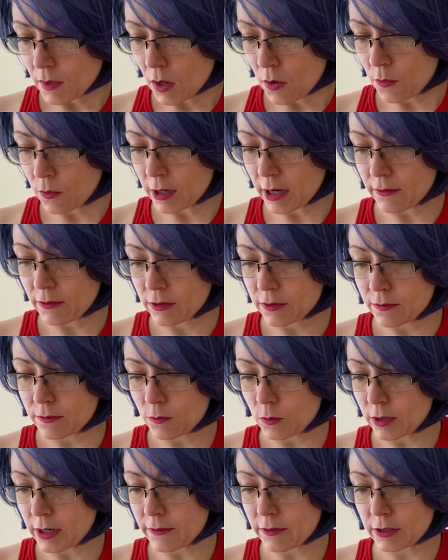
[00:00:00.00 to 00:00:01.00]

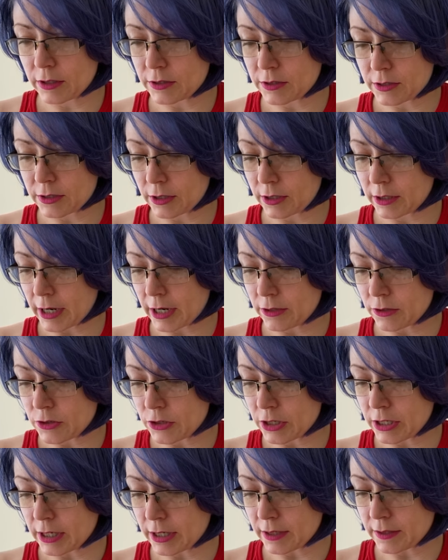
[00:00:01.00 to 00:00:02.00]
Whatever this third
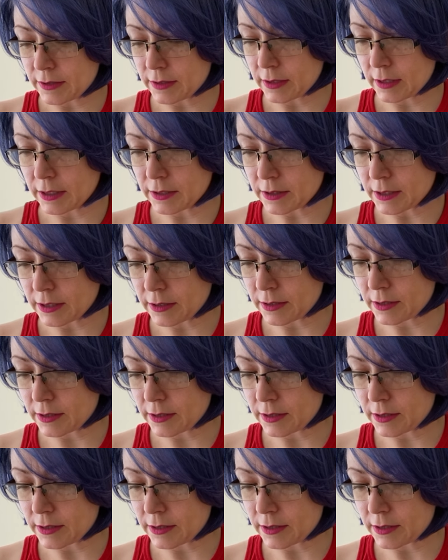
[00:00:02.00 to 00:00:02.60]
energy is, listen,